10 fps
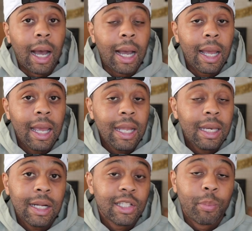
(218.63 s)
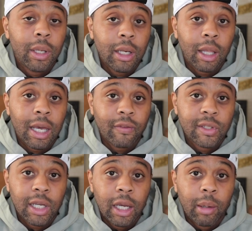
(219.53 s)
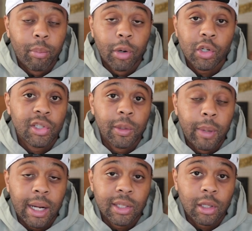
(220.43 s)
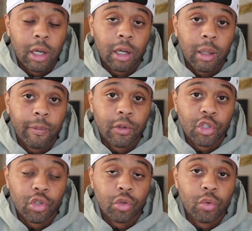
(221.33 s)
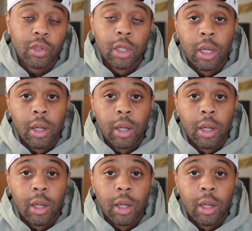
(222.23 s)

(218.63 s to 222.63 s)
I had not spent a lot of time purchasing max comfort shoes